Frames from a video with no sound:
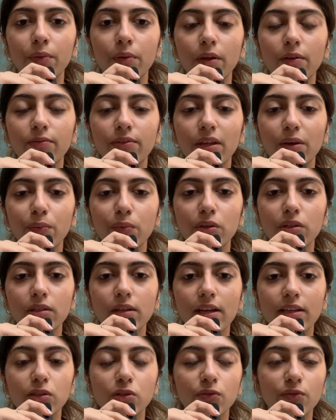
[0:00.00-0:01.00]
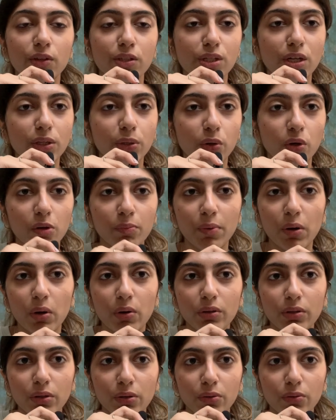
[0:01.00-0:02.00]
if there was like, so first I'll talk
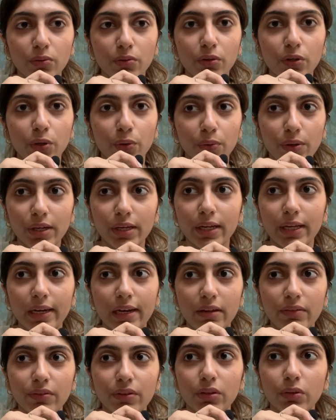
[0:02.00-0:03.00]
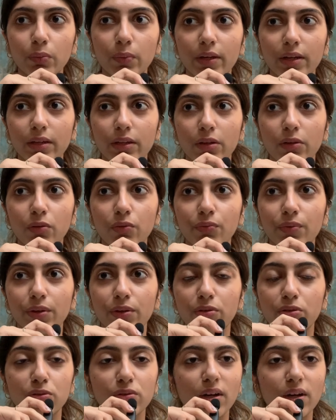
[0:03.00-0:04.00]
about, during 11th when, we
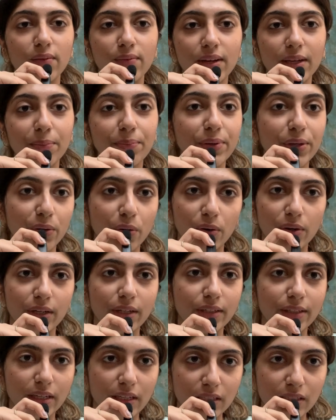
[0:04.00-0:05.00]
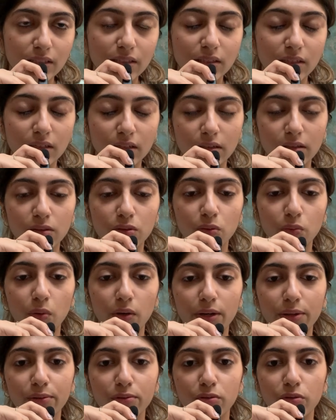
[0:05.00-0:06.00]
used to have like periodic tests. And so,
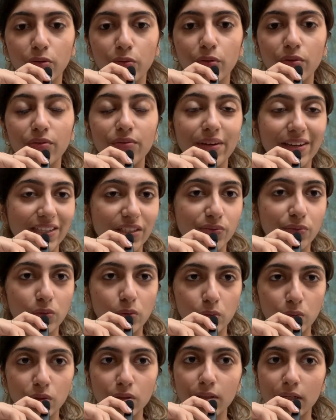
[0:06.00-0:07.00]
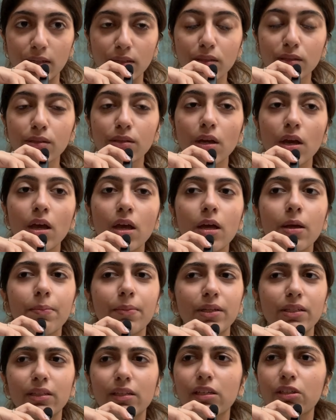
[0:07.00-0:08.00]
what I used to do to revise for those tests,
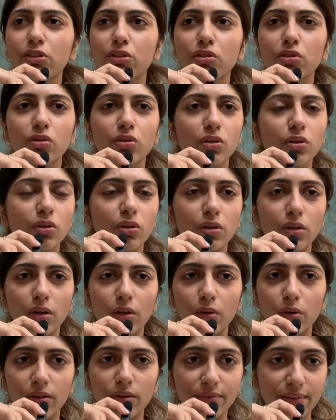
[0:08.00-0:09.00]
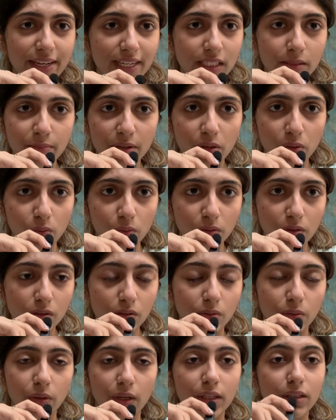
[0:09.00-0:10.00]
basically just revise my notes,
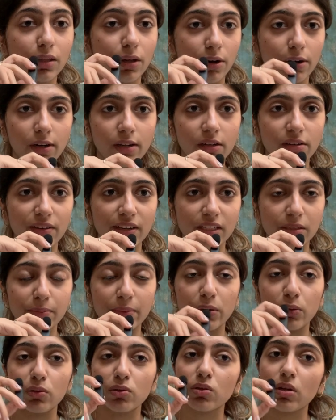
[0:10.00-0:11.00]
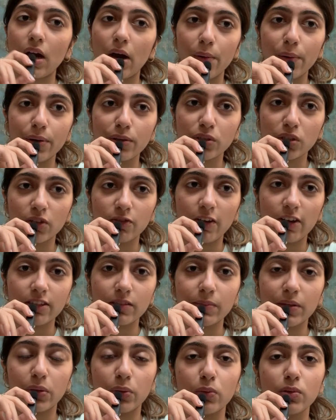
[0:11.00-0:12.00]
okay, thoroughly revise my notes. How I used to
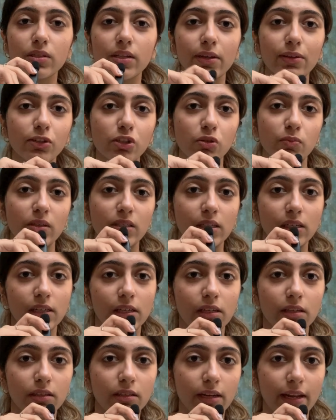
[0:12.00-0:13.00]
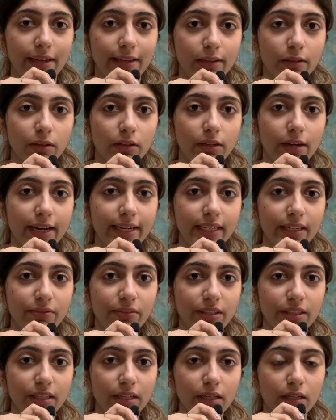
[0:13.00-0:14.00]
revise my notes, I used to basically like write
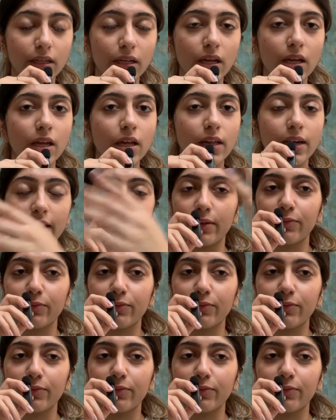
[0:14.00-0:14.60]
everything, like